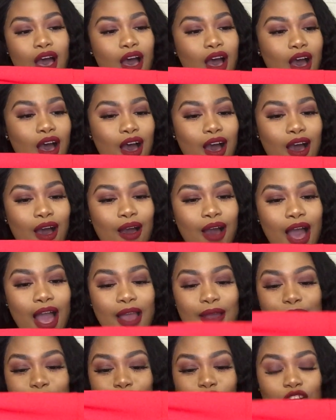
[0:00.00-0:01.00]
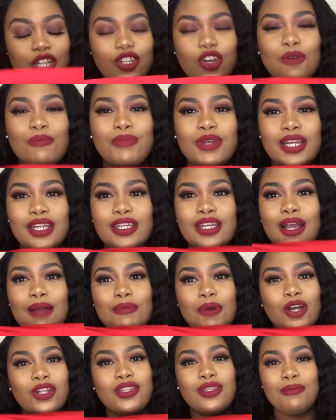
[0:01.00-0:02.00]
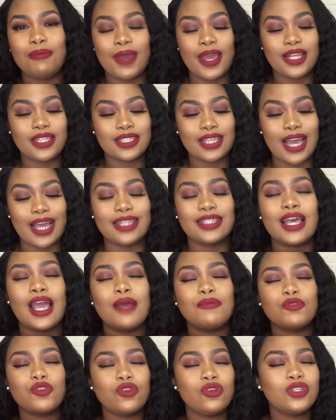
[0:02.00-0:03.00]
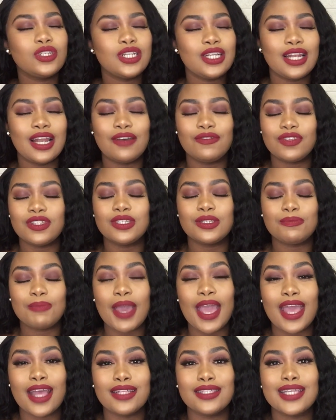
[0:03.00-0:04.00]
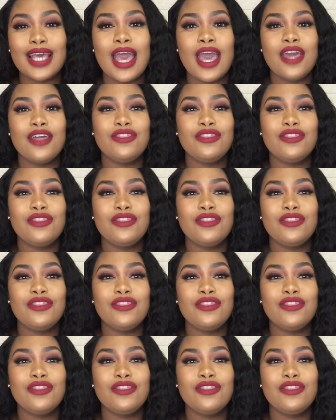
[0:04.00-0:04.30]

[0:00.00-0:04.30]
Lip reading: I am not complaining about the pants, guys. I absolutely love these pants.